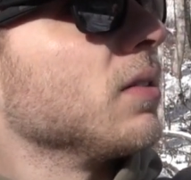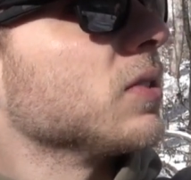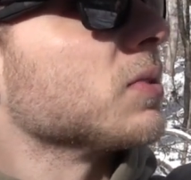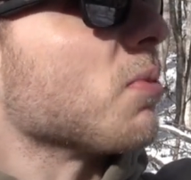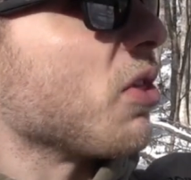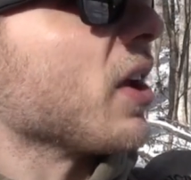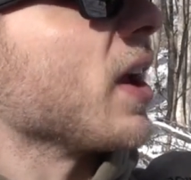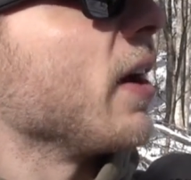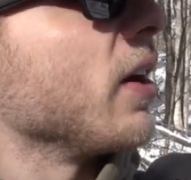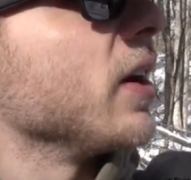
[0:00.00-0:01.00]
some thick
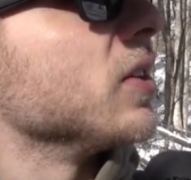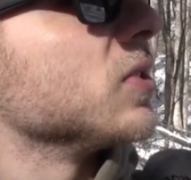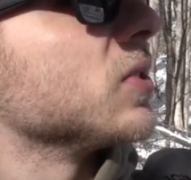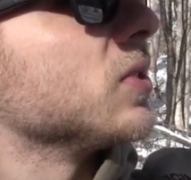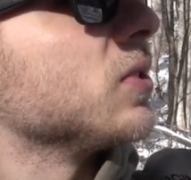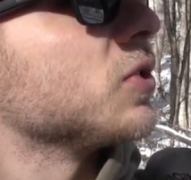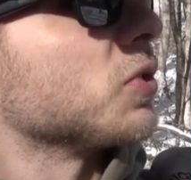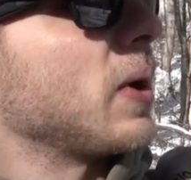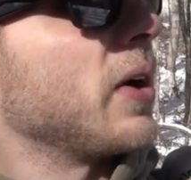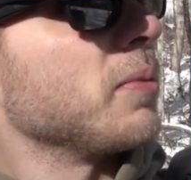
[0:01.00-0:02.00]
areas
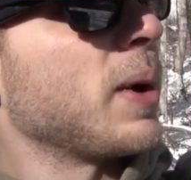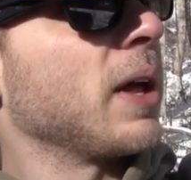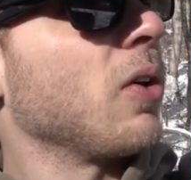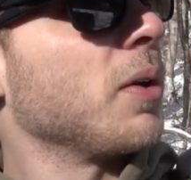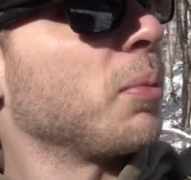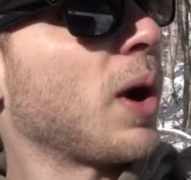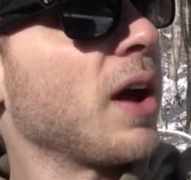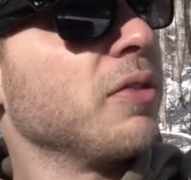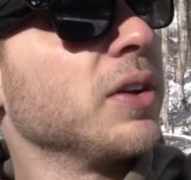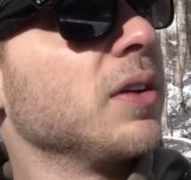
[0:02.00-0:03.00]
surrounded by a lot of
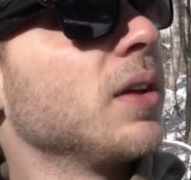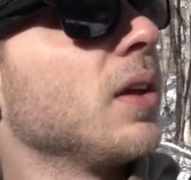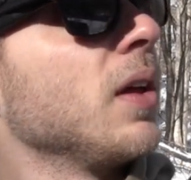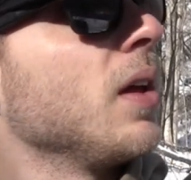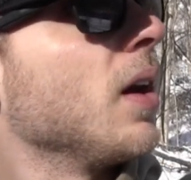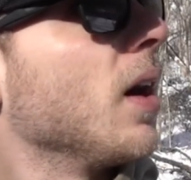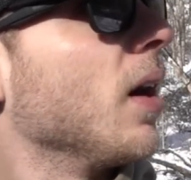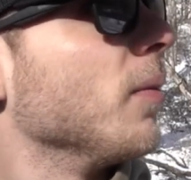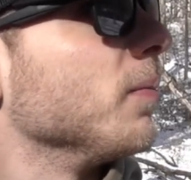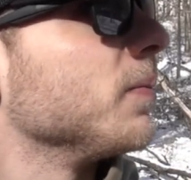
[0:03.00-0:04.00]
private.
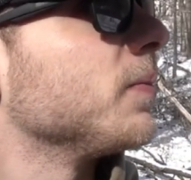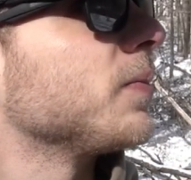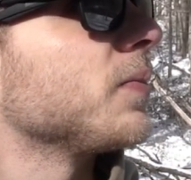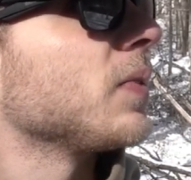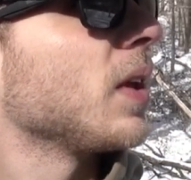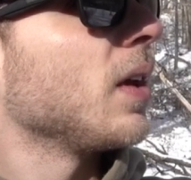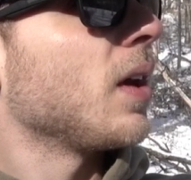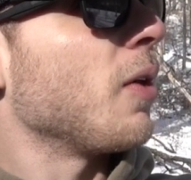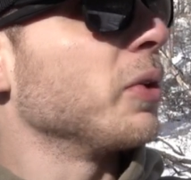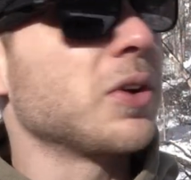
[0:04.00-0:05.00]
I
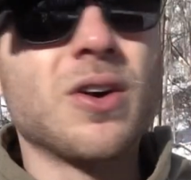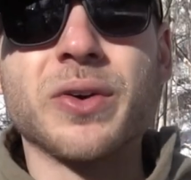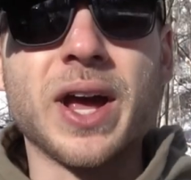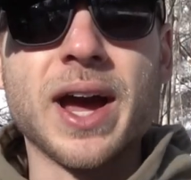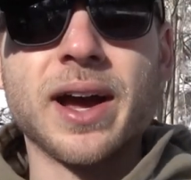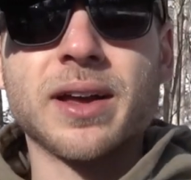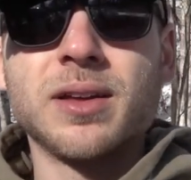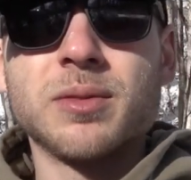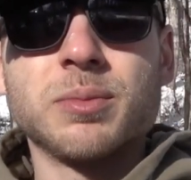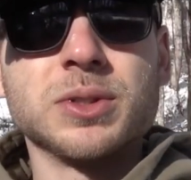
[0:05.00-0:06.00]
wouldn't call it ag,
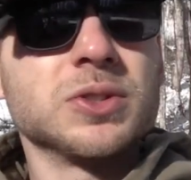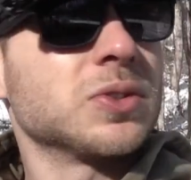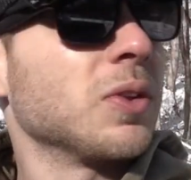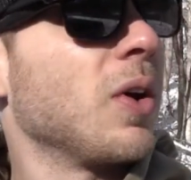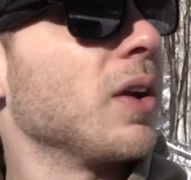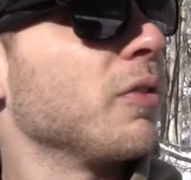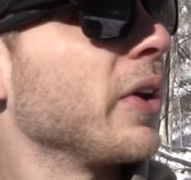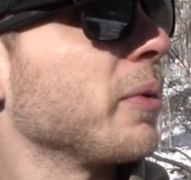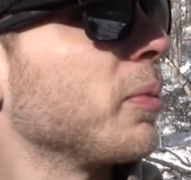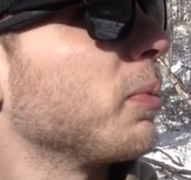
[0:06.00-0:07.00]
but just a lot of
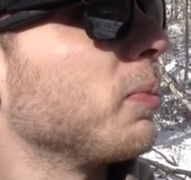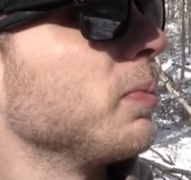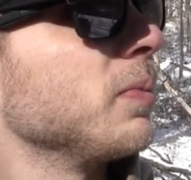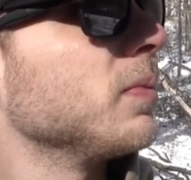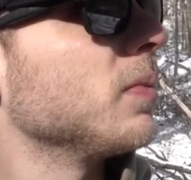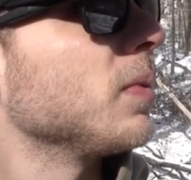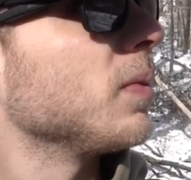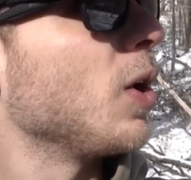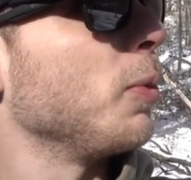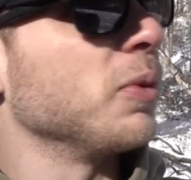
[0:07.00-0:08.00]
like
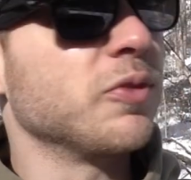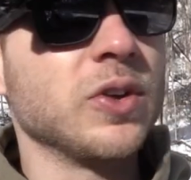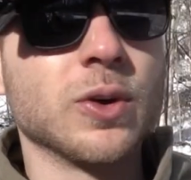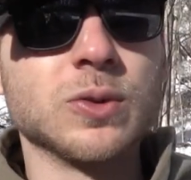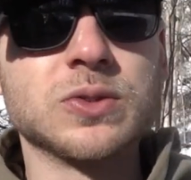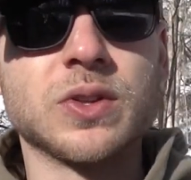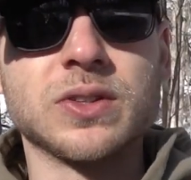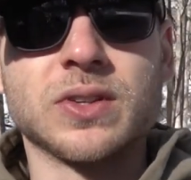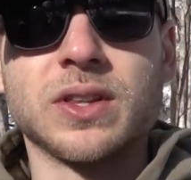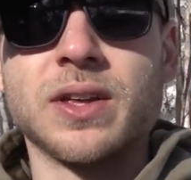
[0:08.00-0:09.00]
open fields,
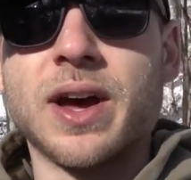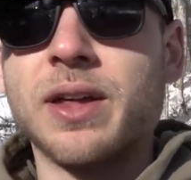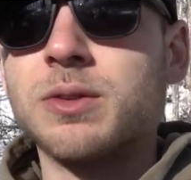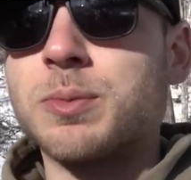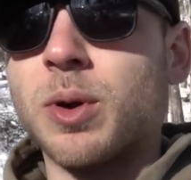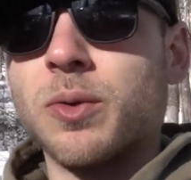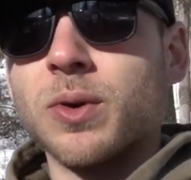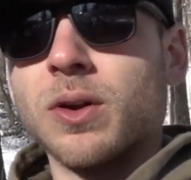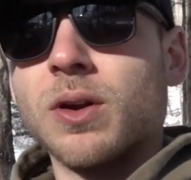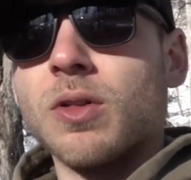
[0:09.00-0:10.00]
things like that. It's probably
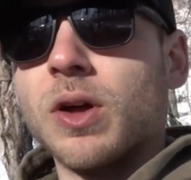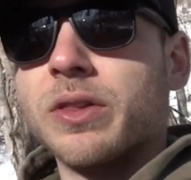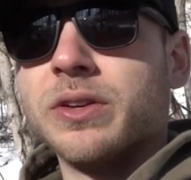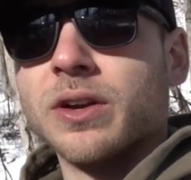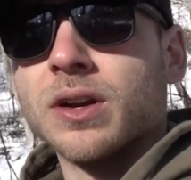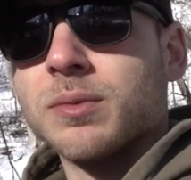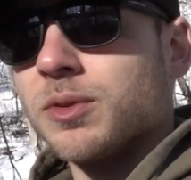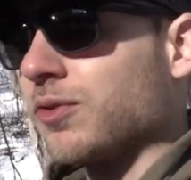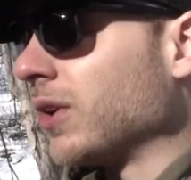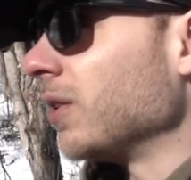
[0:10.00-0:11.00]
where a lot of the deer are going to be
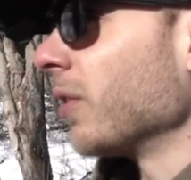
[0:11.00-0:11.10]
feeding